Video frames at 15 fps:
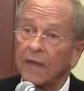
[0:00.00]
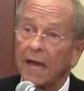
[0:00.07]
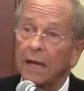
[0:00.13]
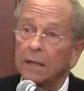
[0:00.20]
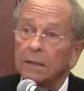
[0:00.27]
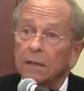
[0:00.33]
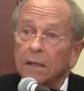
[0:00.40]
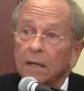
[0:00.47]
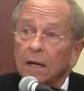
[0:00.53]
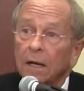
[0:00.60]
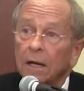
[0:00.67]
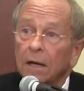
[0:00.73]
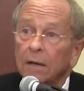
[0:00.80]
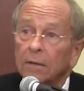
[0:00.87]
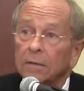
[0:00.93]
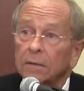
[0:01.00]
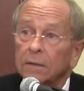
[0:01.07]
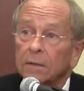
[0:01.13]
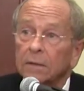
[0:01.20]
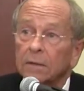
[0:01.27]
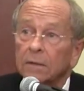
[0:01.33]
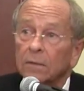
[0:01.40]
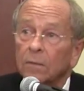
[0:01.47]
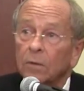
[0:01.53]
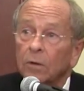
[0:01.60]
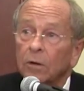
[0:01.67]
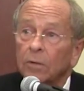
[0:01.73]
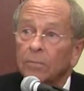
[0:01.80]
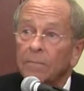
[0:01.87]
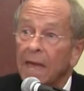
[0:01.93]
that uh,
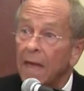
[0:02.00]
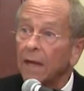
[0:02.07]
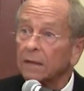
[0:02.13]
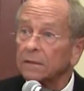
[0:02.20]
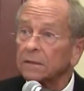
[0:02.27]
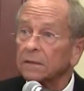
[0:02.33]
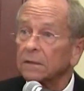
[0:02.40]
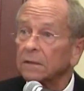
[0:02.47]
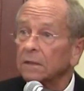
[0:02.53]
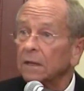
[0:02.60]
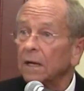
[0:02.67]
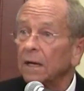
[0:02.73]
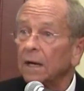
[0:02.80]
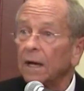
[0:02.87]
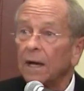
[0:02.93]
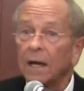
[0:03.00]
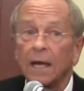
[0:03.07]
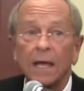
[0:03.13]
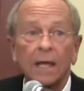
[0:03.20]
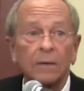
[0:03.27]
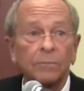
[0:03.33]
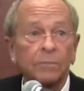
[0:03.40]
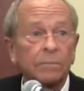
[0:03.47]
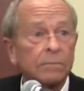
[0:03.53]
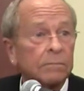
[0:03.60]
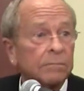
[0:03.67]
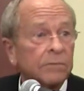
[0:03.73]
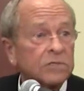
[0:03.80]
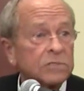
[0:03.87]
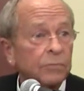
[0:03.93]
were met uh, in
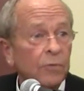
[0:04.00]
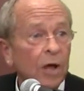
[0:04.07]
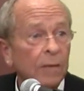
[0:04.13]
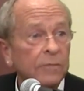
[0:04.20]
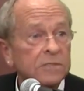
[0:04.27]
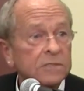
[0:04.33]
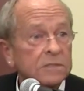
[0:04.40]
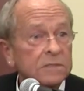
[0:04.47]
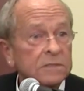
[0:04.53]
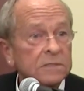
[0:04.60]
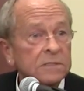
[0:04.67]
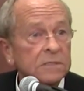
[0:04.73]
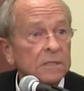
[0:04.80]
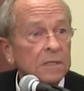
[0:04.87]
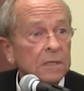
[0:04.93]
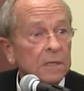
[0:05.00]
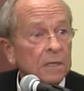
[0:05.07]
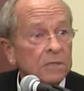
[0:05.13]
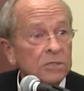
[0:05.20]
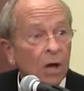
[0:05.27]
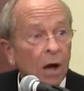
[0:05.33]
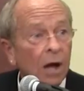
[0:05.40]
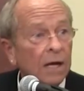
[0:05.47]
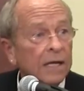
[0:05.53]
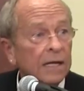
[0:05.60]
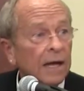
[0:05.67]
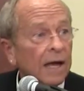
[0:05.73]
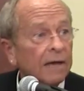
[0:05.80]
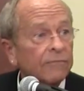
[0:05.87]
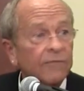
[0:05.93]
Bishop Robinson's talk,
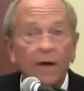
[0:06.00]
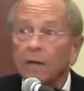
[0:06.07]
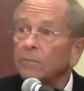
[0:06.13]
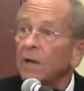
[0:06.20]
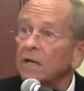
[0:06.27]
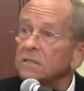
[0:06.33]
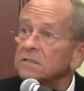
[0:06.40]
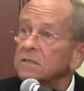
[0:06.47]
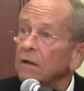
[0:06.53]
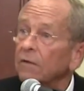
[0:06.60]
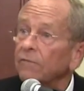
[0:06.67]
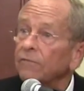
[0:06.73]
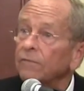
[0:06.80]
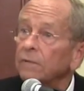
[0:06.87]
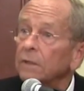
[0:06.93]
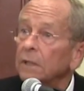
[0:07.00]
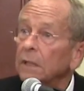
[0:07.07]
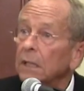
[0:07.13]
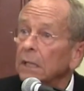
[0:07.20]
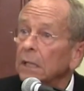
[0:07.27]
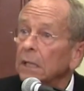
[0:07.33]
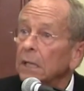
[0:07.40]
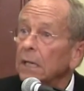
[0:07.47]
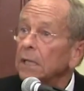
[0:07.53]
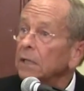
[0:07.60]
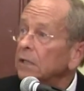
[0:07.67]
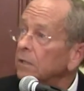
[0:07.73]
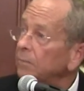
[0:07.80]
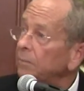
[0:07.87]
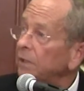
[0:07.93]
and I find myself in
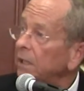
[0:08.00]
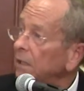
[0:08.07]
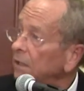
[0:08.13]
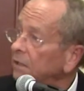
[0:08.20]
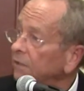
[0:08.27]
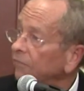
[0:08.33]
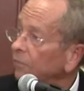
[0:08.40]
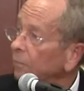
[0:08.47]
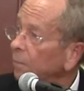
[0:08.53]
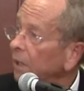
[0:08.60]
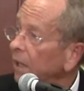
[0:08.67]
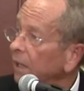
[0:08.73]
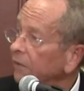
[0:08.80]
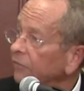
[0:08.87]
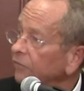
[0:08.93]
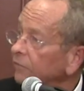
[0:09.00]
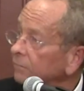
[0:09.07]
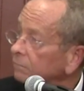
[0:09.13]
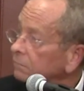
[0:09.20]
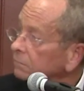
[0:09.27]
a completely different place.